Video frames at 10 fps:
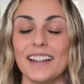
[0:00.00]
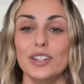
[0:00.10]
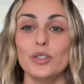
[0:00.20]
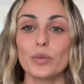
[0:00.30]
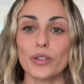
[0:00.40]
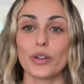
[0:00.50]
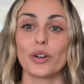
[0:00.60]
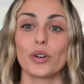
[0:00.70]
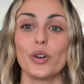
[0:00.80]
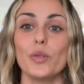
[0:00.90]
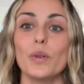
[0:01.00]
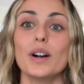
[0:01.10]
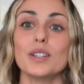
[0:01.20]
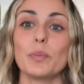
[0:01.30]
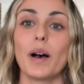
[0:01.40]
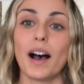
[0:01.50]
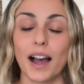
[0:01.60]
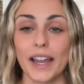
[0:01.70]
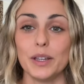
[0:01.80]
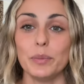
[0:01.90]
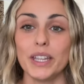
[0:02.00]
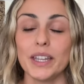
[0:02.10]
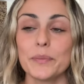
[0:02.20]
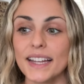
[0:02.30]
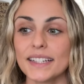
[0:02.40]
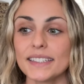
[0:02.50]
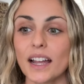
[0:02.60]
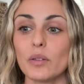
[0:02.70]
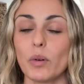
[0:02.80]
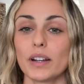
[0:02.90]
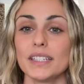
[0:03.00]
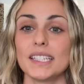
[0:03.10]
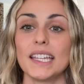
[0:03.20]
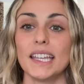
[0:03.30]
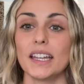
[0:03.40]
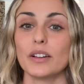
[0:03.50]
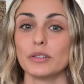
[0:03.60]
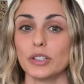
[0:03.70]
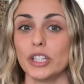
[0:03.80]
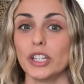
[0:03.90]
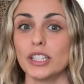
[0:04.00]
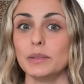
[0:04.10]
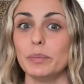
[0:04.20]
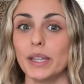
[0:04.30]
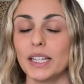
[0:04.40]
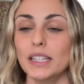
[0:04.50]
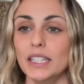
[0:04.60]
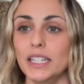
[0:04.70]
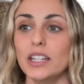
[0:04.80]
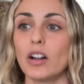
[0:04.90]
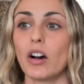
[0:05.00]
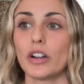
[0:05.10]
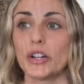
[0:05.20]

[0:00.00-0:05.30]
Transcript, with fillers: knew where the girl was behind me and I wanted to get a really good big lead on